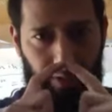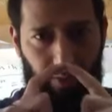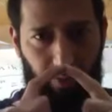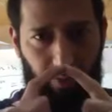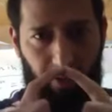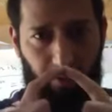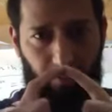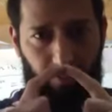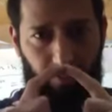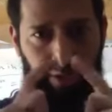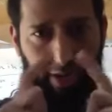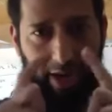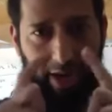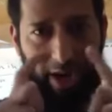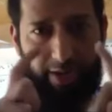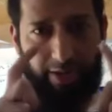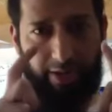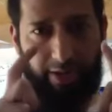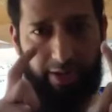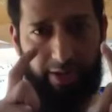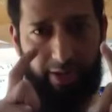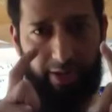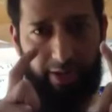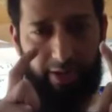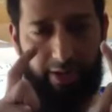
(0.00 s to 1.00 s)
Okay, we cut
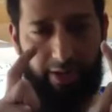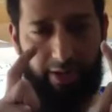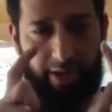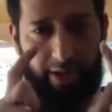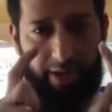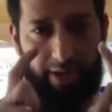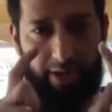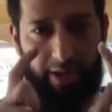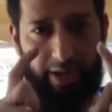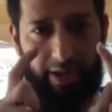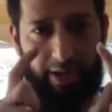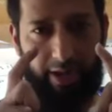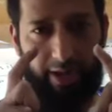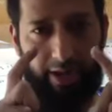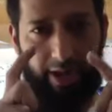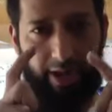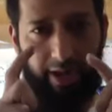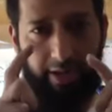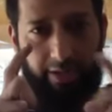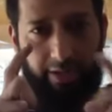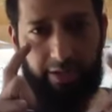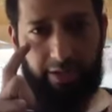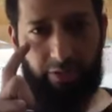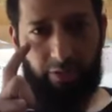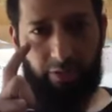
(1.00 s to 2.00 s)
it,
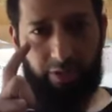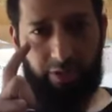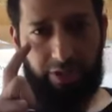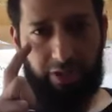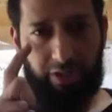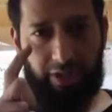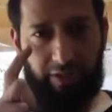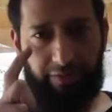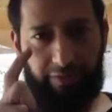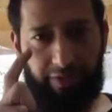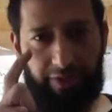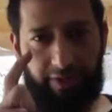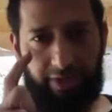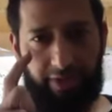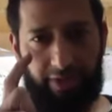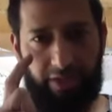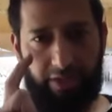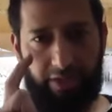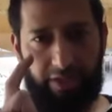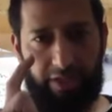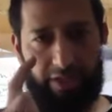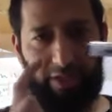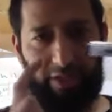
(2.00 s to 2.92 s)
and this is our gene of interest.